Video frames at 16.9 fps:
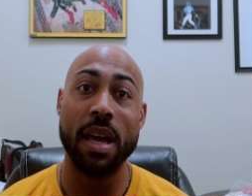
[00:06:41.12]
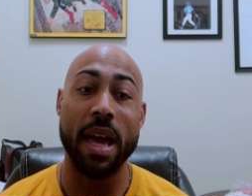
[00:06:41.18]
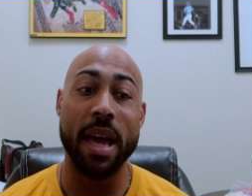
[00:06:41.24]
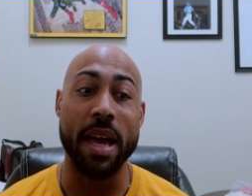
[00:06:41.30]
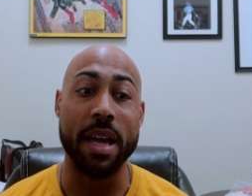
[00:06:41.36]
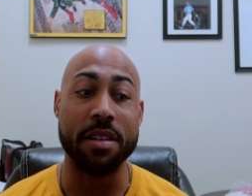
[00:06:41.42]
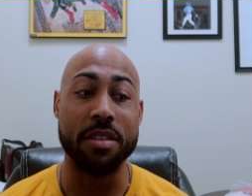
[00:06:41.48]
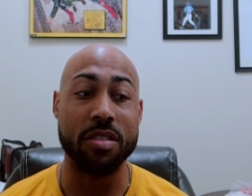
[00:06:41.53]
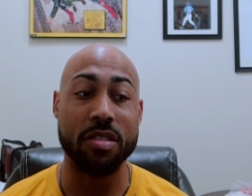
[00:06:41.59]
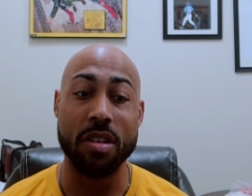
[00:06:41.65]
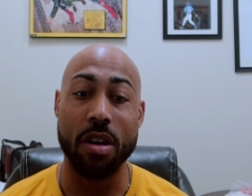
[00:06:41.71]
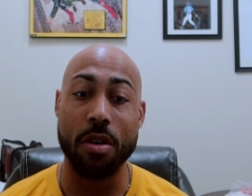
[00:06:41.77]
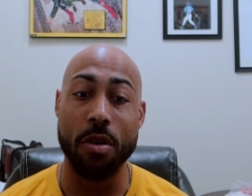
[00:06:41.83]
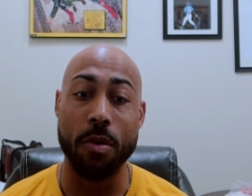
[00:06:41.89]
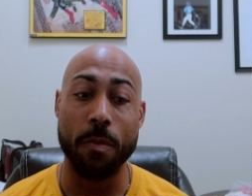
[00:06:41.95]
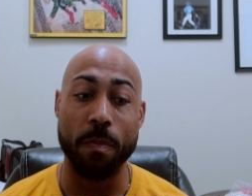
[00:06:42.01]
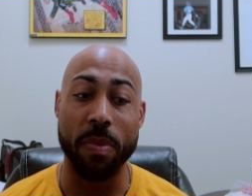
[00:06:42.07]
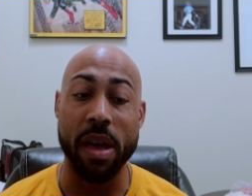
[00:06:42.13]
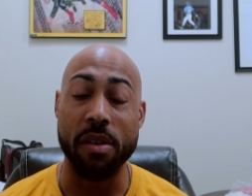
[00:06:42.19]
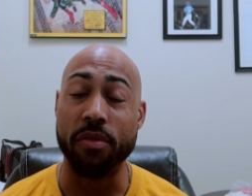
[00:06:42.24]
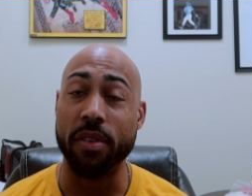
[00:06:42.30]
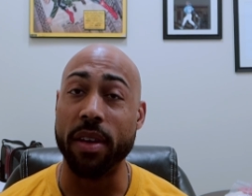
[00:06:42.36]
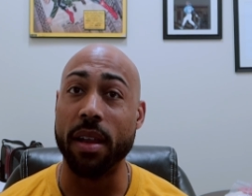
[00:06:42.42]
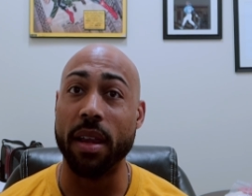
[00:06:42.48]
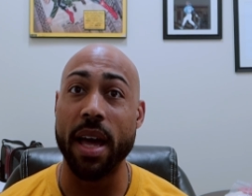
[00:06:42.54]
And so I
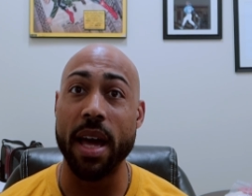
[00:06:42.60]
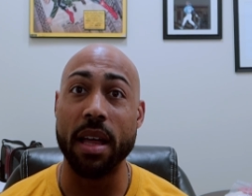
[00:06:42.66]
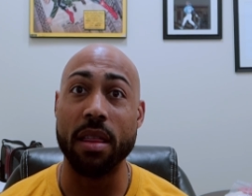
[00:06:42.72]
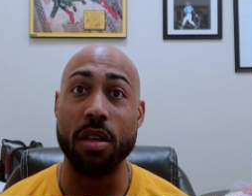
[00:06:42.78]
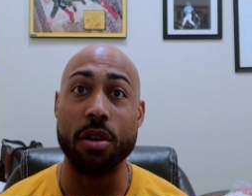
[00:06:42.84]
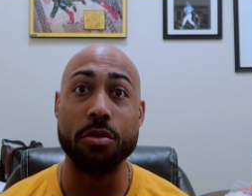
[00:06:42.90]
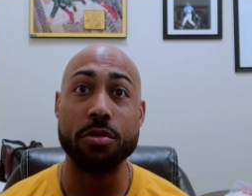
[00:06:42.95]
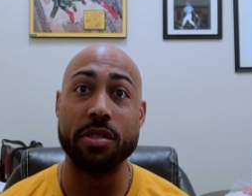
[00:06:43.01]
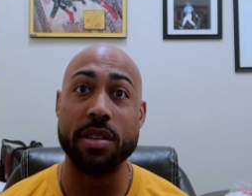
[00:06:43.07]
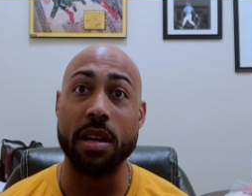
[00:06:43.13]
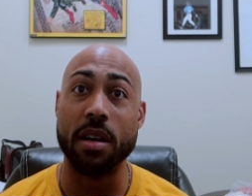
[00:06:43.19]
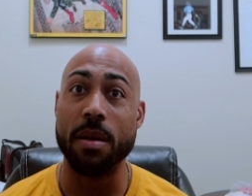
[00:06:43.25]
feel like those that